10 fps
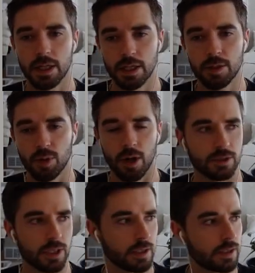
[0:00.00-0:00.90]
any
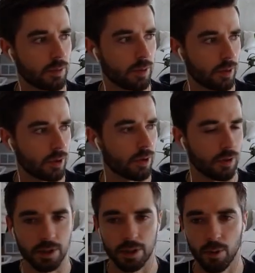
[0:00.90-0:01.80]
project that we were
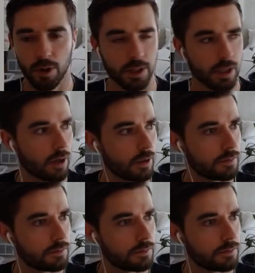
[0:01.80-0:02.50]
currently working on.